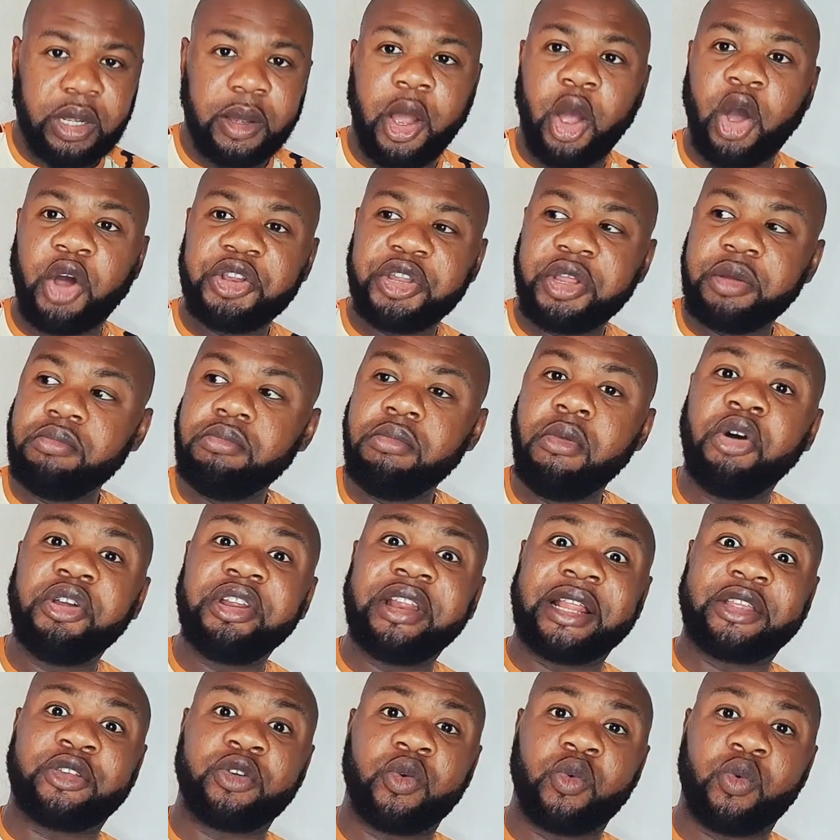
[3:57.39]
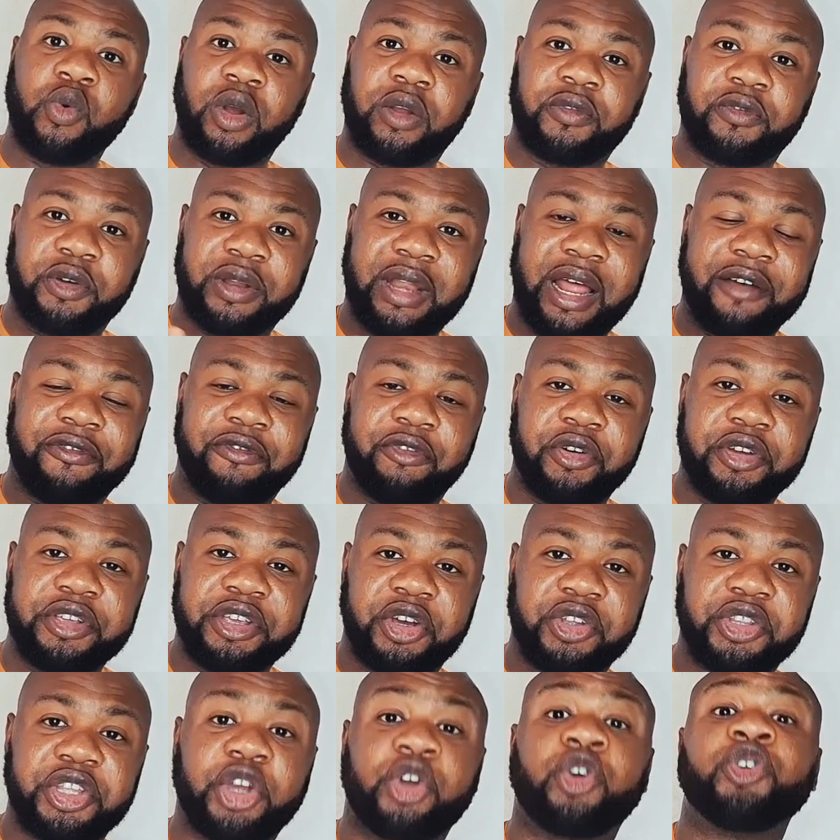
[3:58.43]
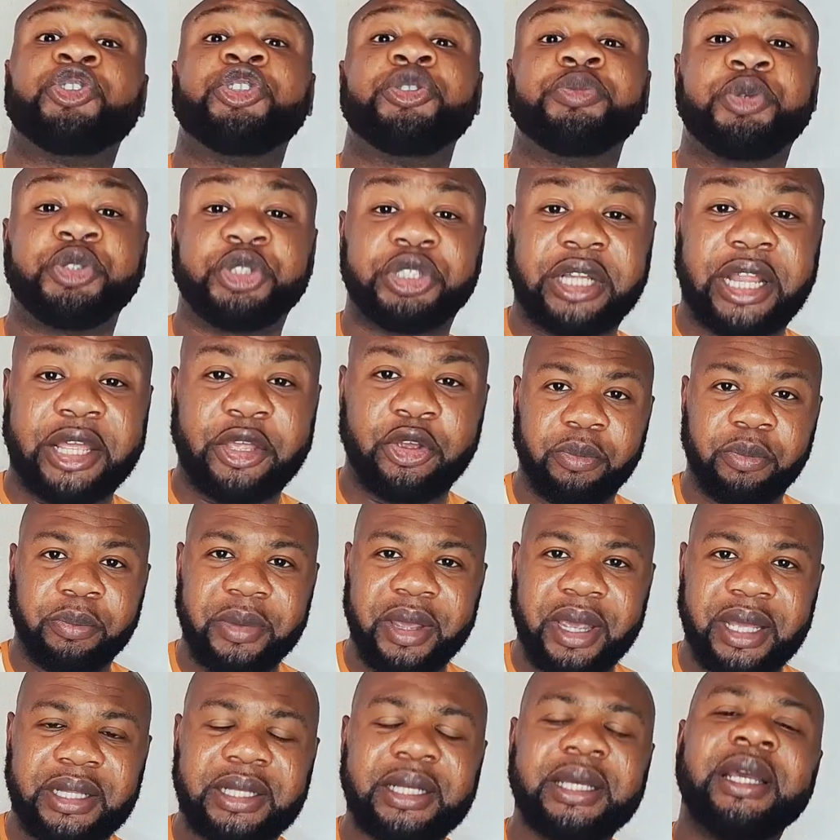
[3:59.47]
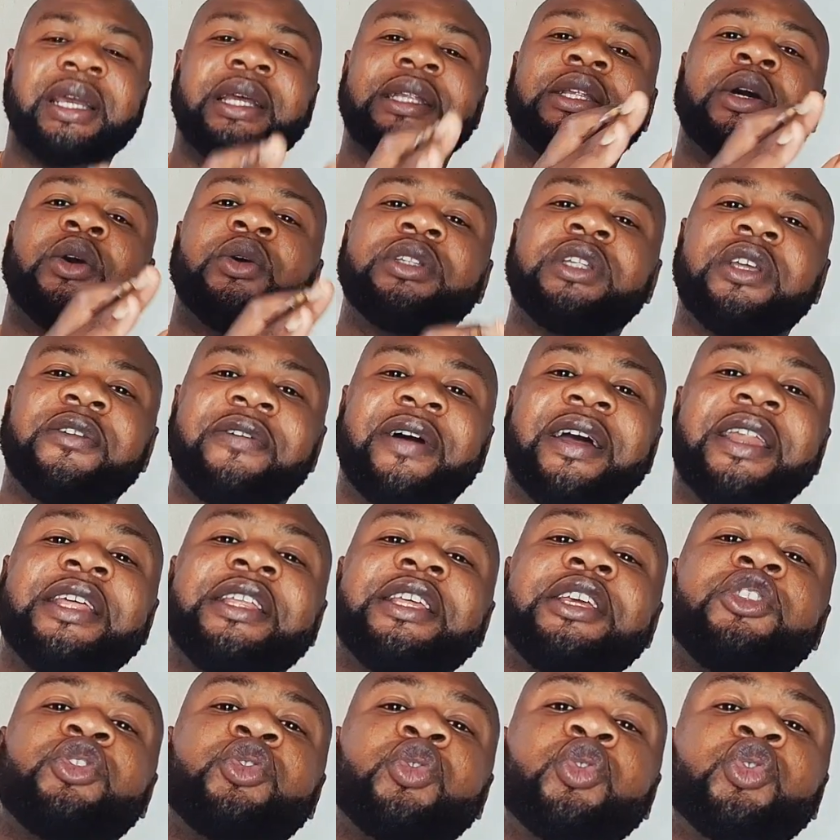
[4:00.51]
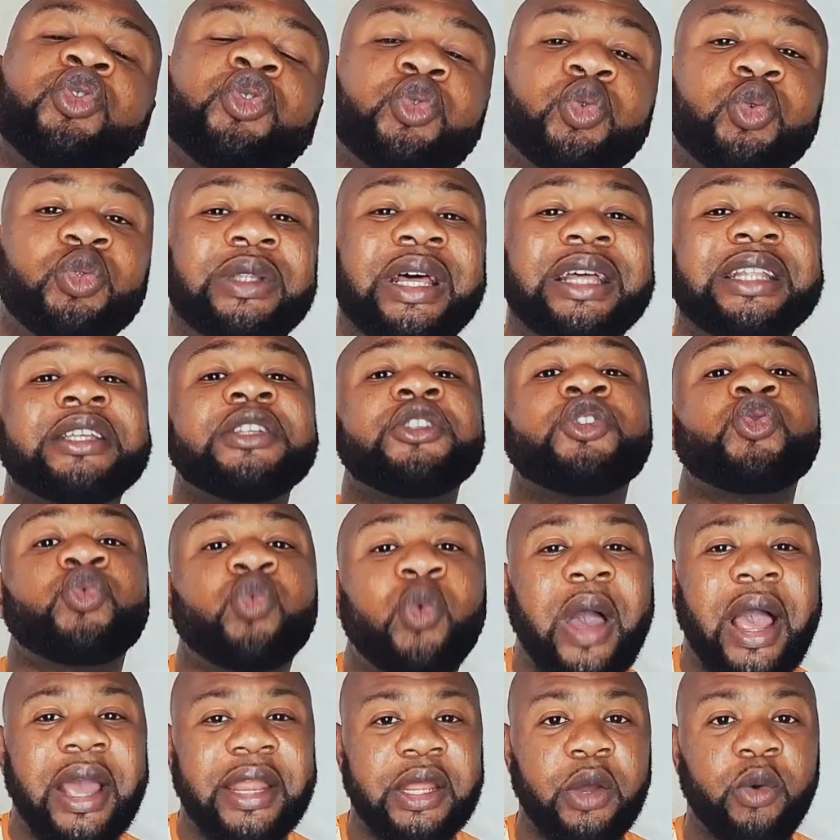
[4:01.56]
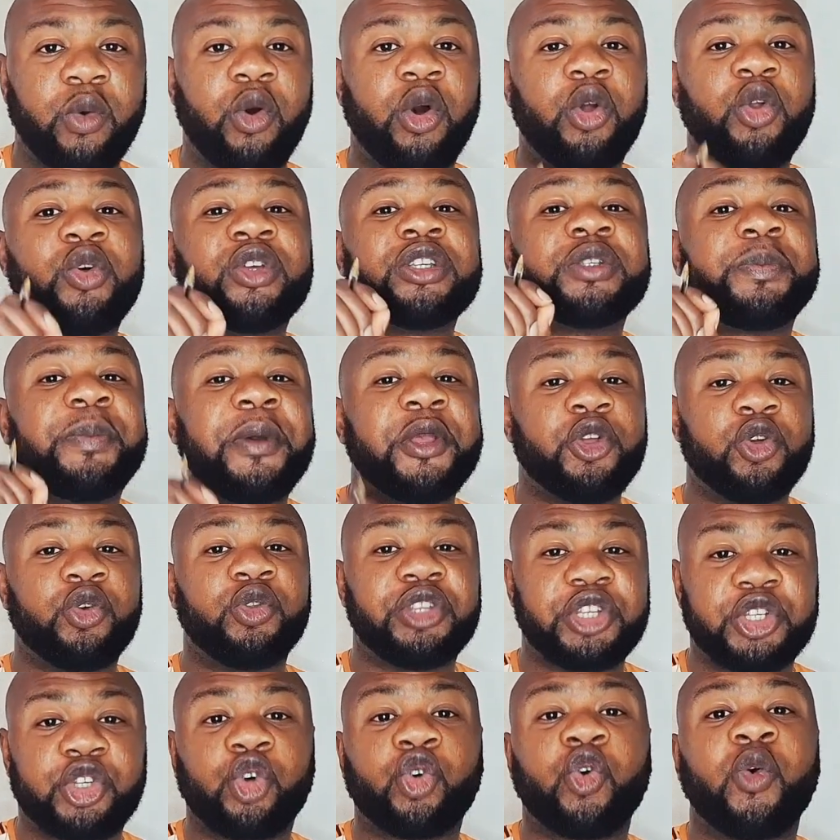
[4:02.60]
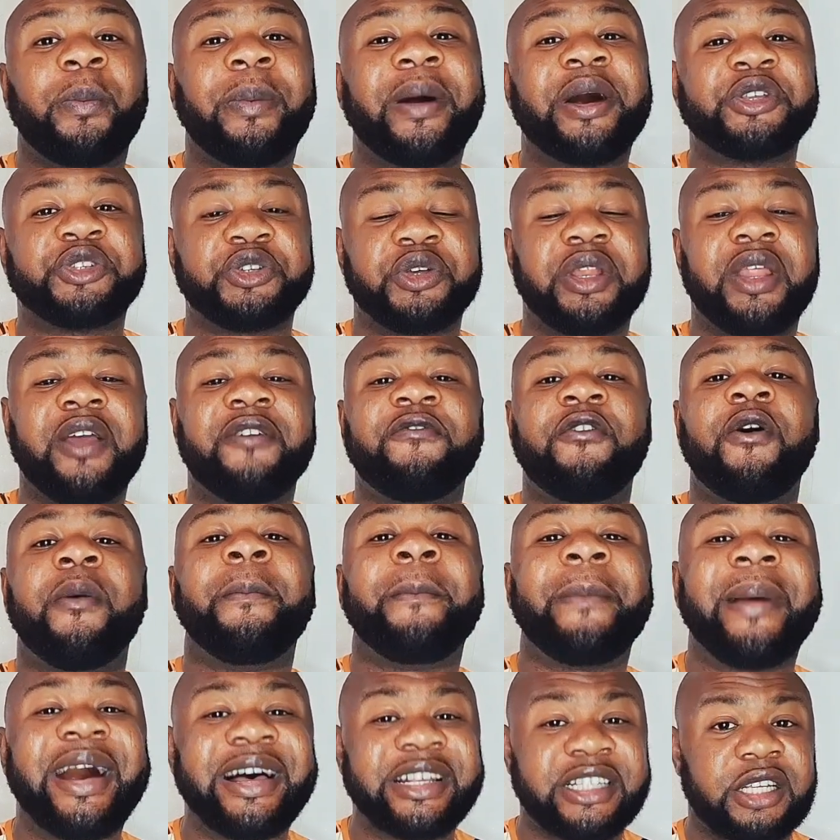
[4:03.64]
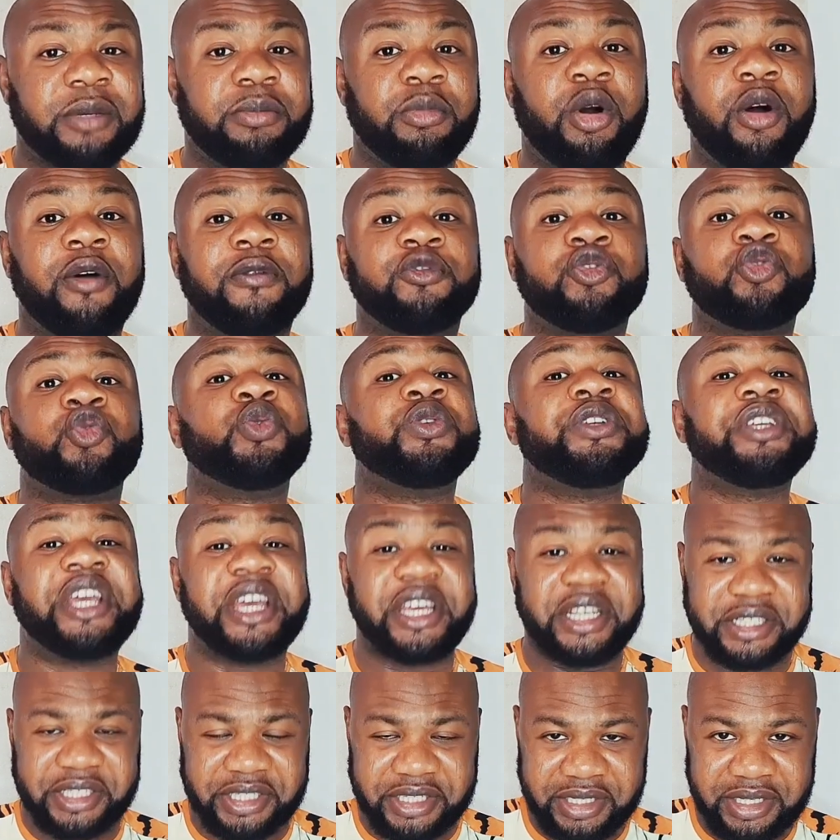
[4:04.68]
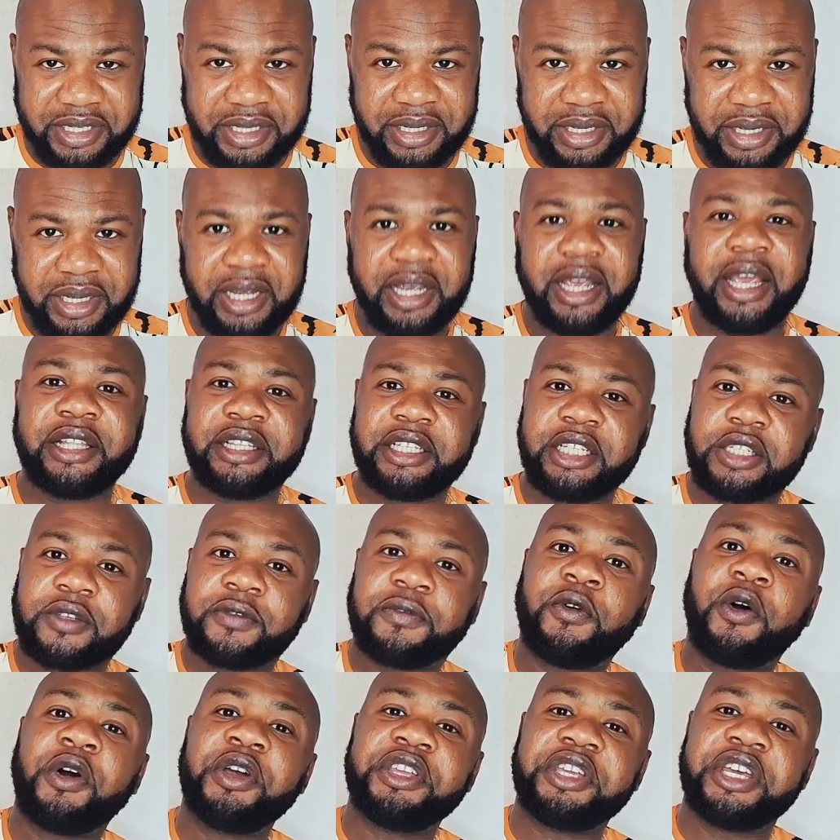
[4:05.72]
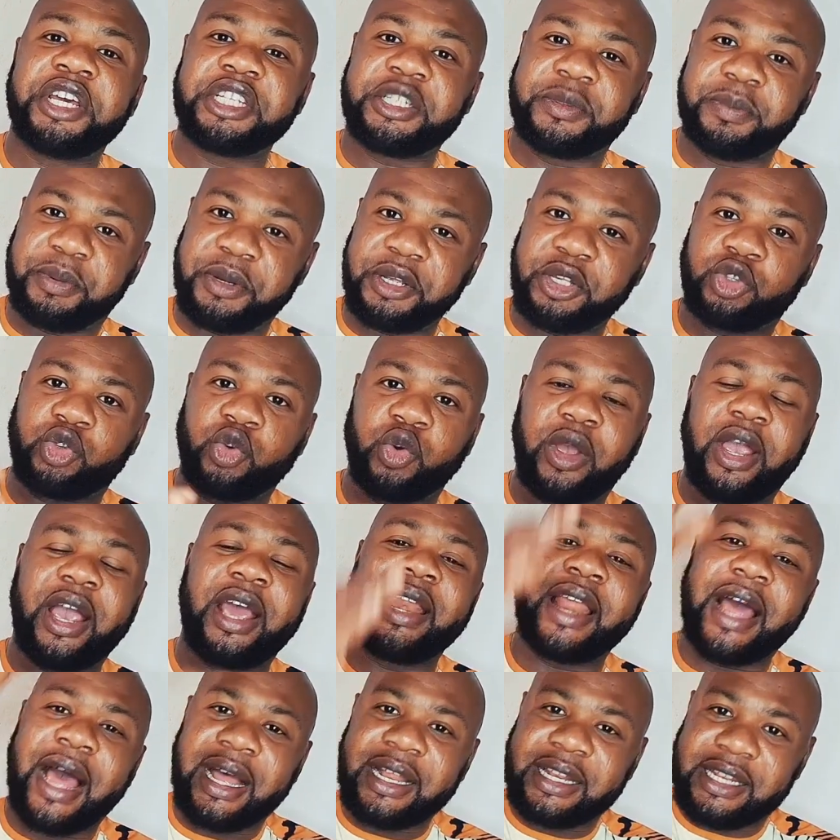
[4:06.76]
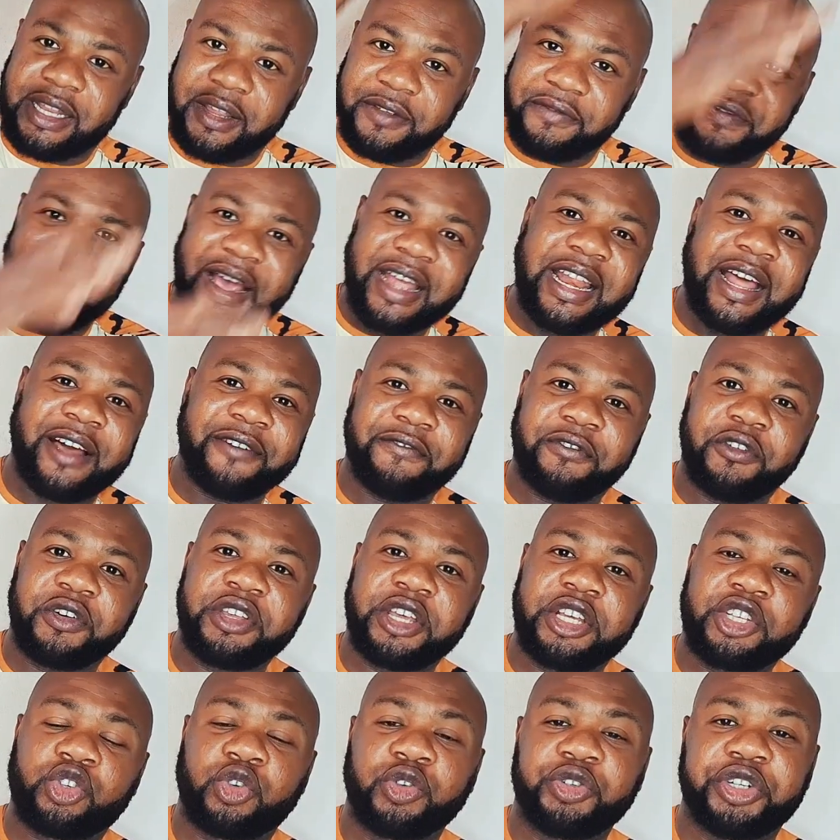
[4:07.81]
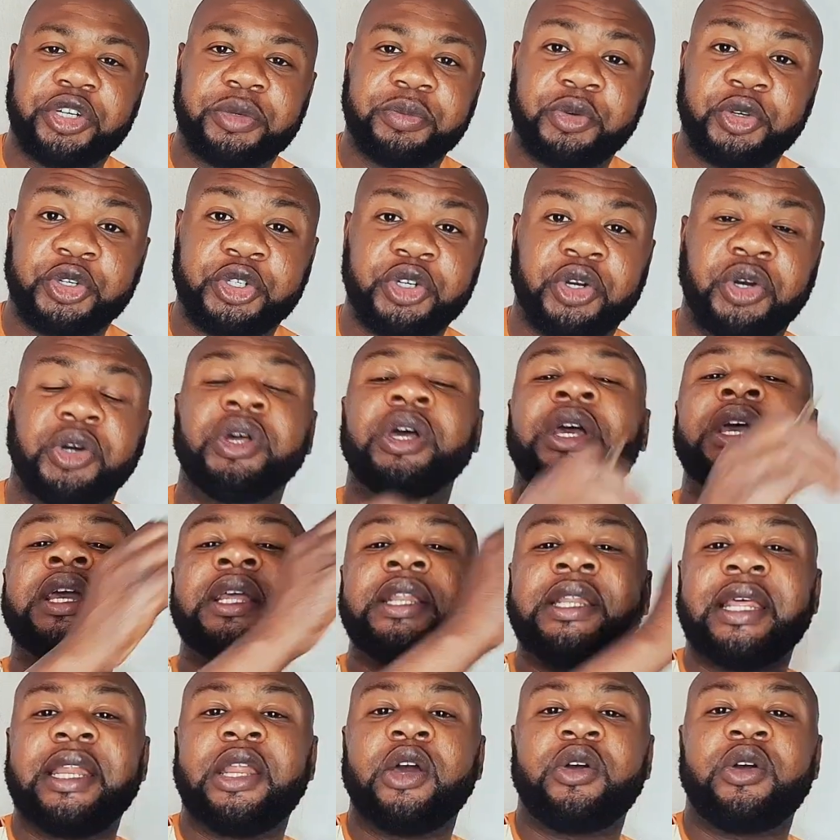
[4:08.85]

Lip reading: All the money that you worked for that 4 year, all the contribution made, they will divide it into two. That is why they will always pay you disoccupazione for maximum of 2 years. It is 4 years bring together, divide that 4 years contribution, which